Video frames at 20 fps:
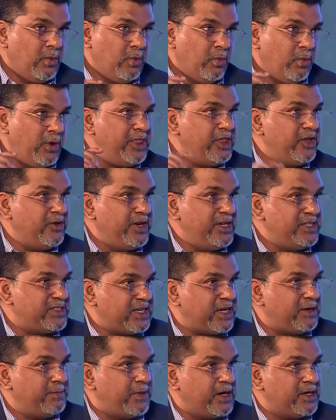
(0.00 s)
when the
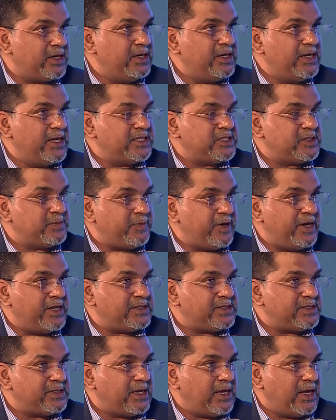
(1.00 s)
reset button gets
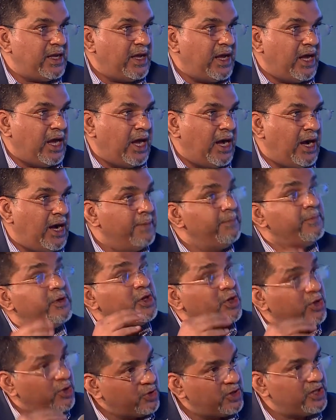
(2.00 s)
pressed, I'm
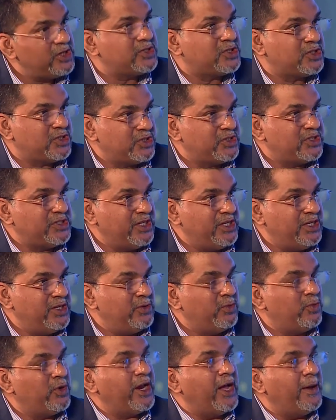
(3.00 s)
curious to see
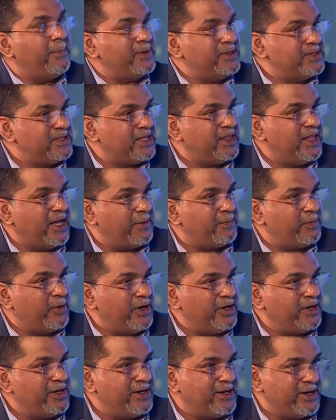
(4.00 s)
what happens at that
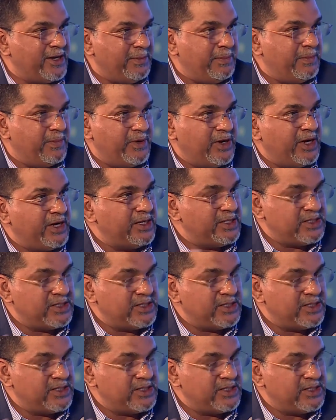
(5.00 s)
point sure. in time, right?